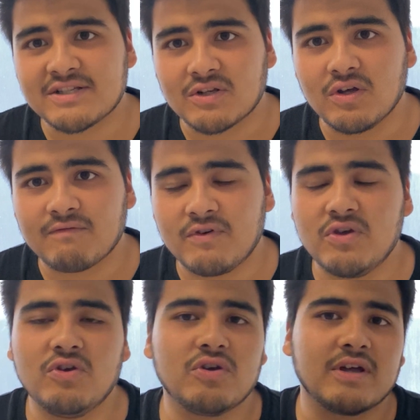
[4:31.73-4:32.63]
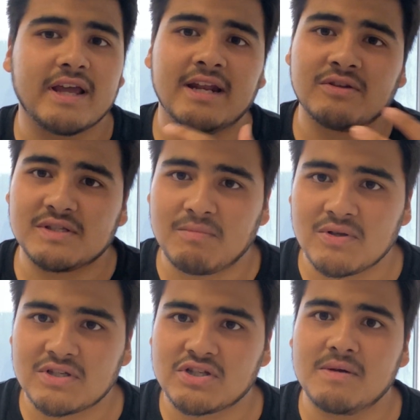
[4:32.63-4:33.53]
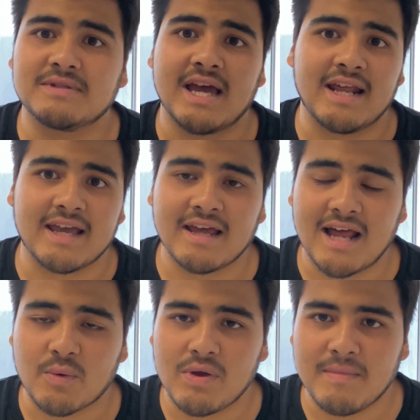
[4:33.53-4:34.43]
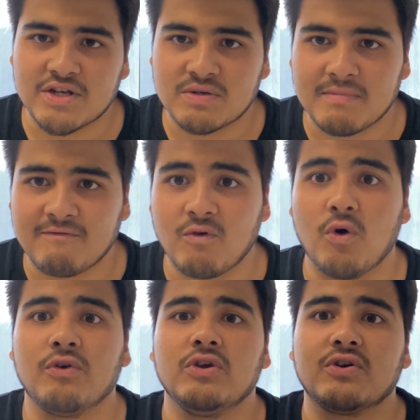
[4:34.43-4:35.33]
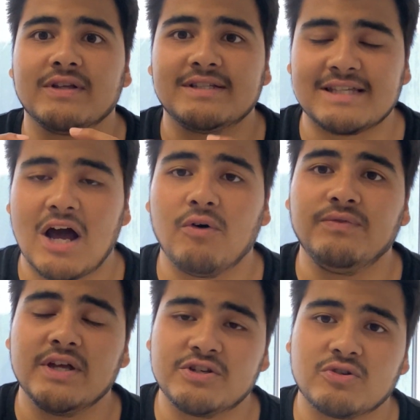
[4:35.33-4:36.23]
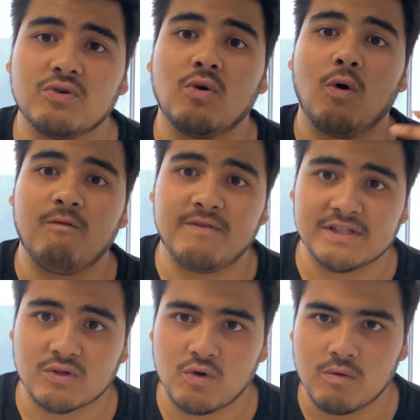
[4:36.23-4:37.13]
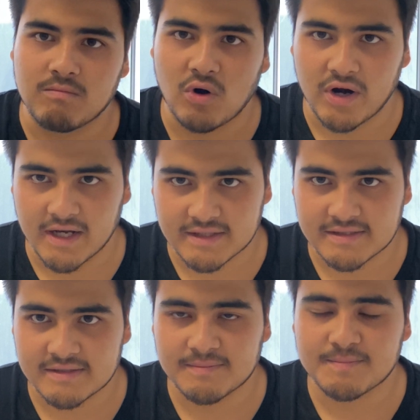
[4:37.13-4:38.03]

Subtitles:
can look for you, you can get into sponsorships, and again, like we mentioned before, you could sell digital or physical products.